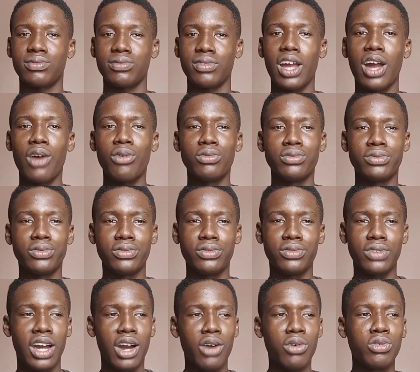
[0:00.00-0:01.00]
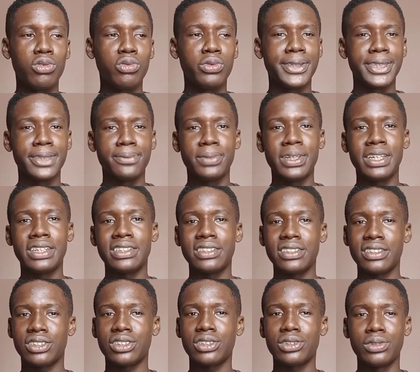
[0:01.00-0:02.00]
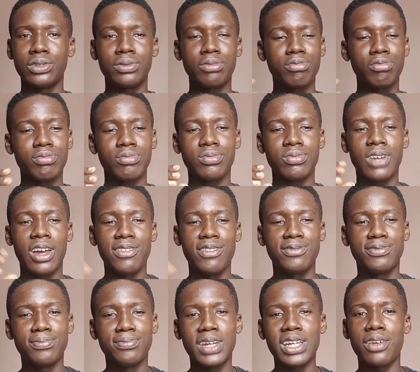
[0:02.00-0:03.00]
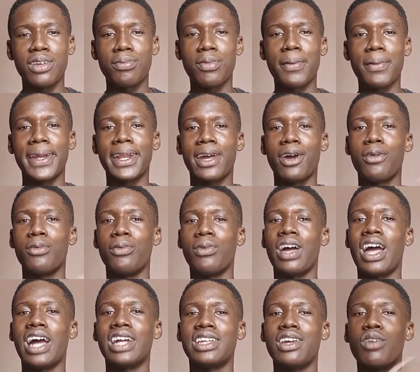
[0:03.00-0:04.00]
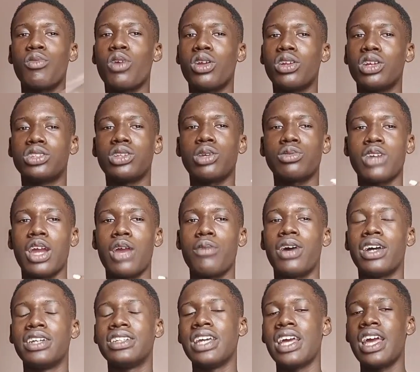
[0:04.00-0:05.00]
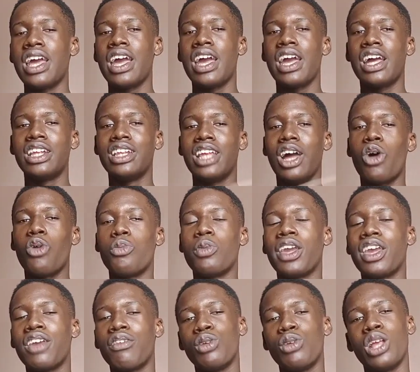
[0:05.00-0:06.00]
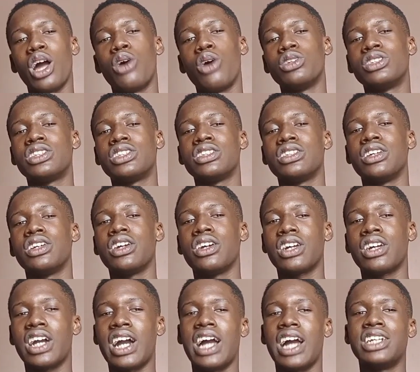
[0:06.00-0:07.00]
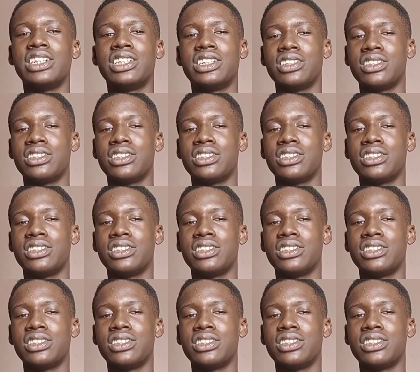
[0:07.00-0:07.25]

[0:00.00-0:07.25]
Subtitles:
How cool would it be? So I've made up my mind. At every 100 subscribers, I will be giving out cash.